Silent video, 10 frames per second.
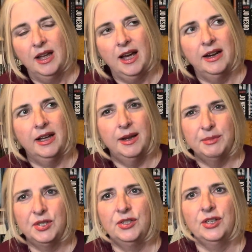and I am
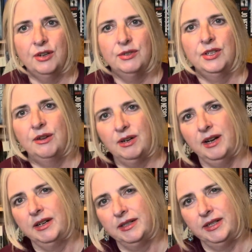so
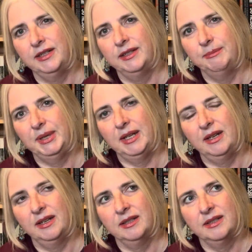glad I didn't,
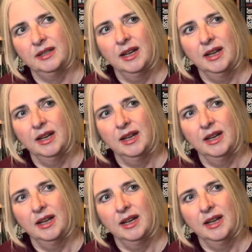because